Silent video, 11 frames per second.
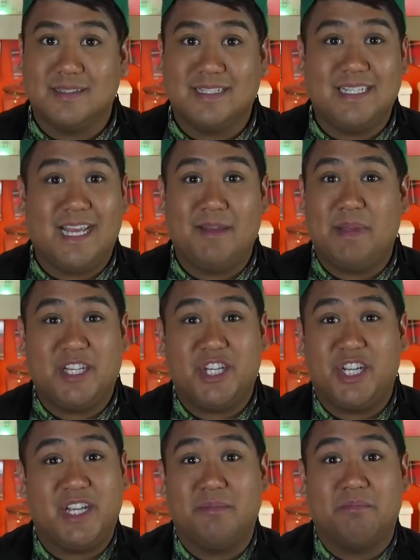He gave me
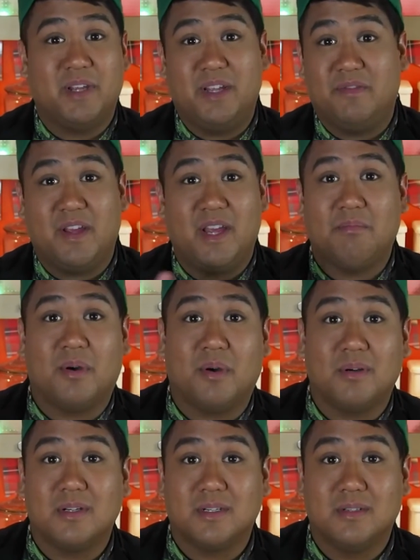chicken, beef, and
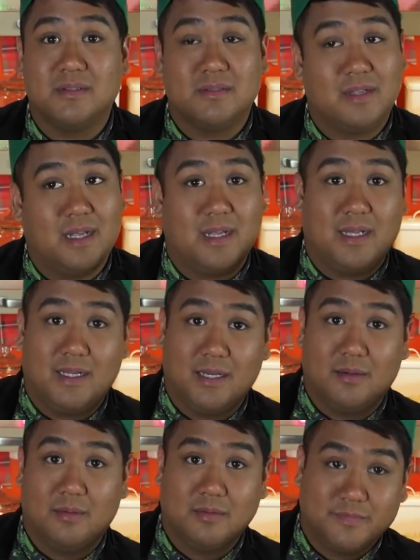pork. Hello.